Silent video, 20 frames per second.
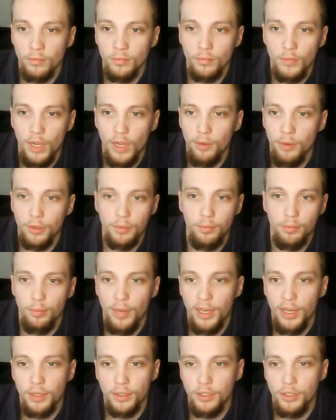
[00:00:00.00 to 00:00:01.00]
I would
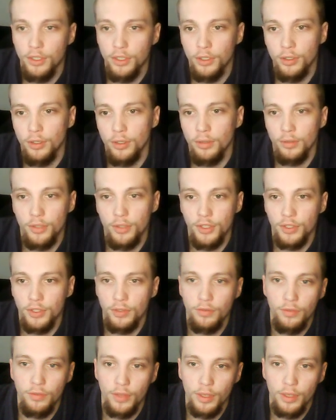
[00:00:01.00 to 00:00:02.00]
make a tier
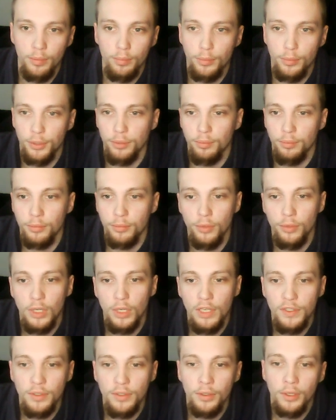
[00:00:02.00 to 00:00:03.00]
just for them, but I'm too
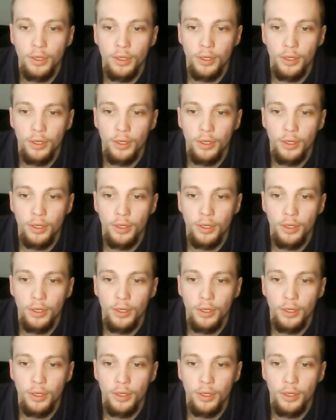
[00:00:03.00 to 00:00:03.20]
lazy.